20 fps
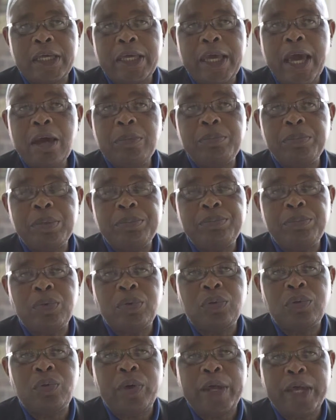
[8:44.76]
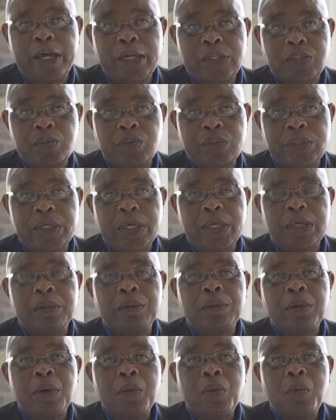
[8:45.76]
The young people we had today
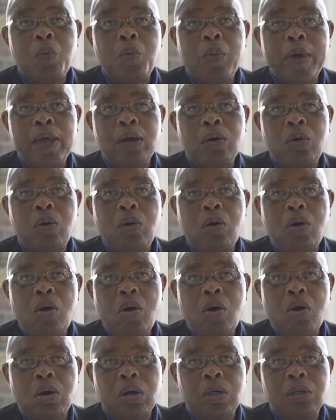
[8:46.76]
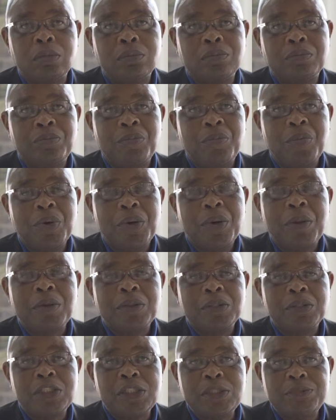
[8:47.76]
were all
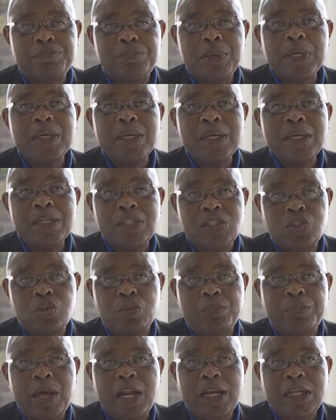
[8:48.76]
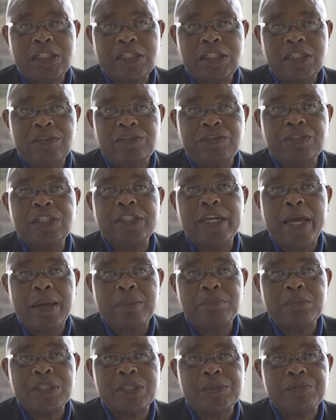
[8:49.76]
speaking in superlative
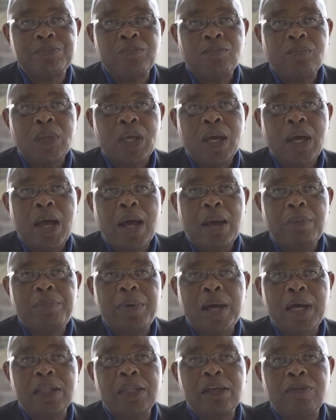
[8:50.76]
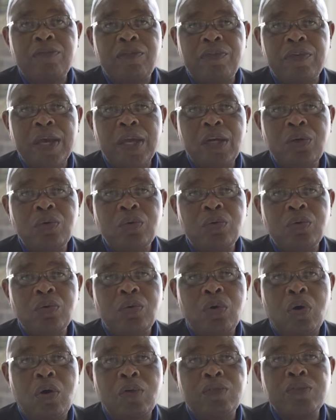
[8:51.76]
terms about the
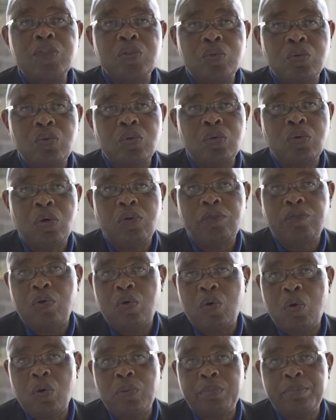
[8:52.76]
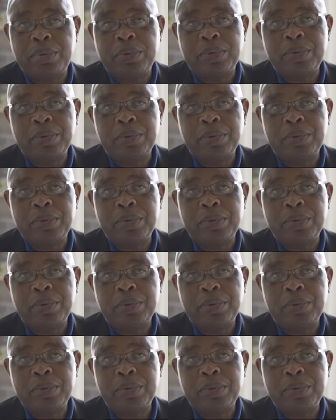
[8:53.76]
value of School of Hope.